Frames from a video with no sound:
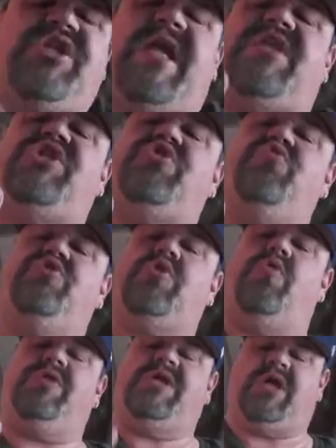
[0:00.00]
that
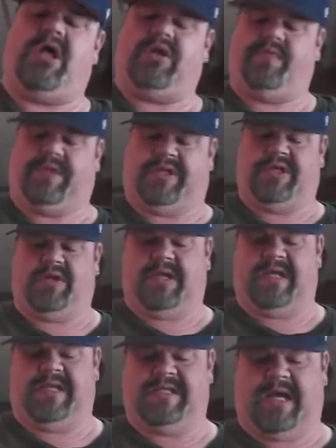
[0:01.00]
two-tone coloring
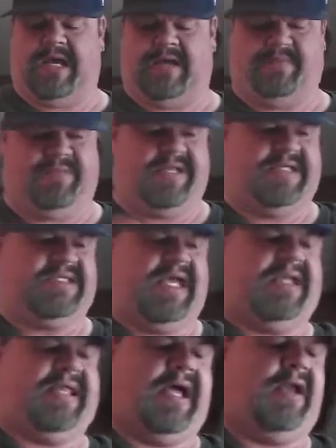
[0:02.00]
and things
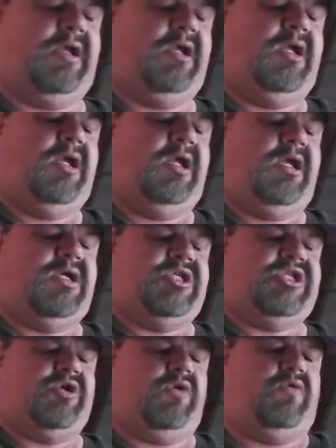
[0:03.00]
like that.
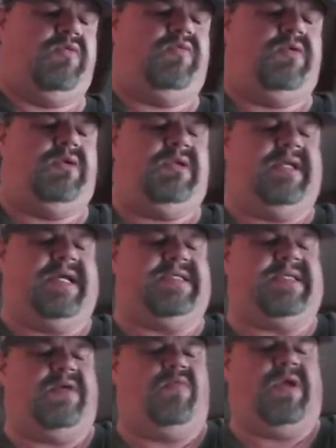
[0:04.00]
So, like I
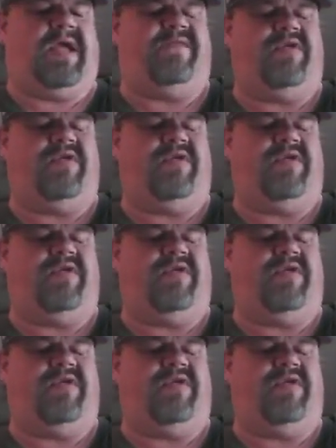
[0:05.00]
say, what I've